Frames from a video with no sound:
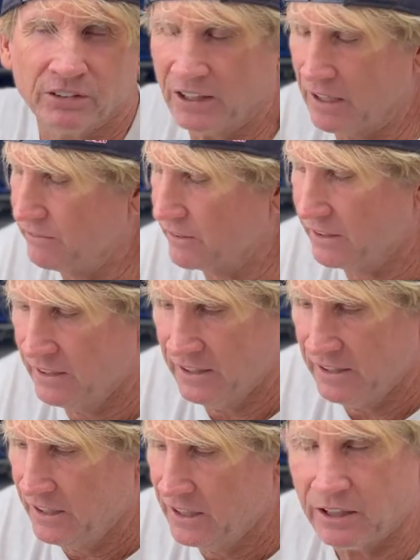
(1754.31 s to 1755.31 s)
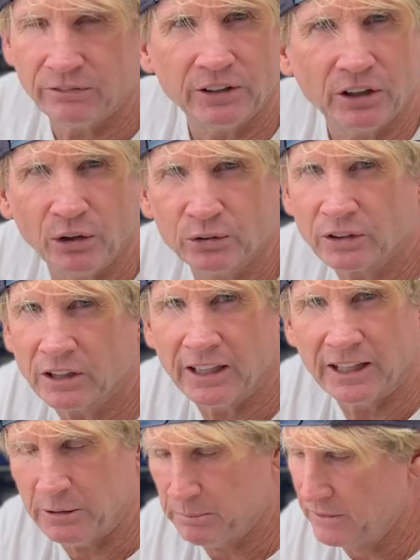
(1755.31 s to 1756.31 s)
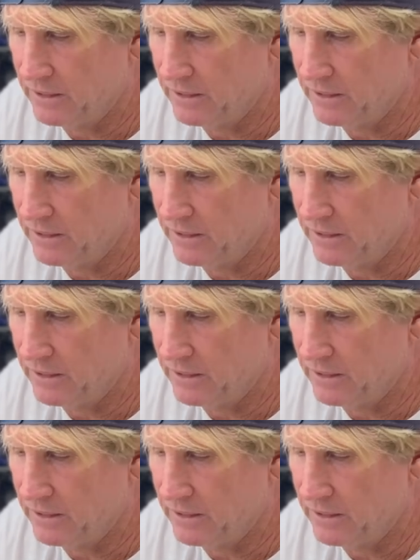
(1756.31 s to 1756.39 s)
Having every hose clamp,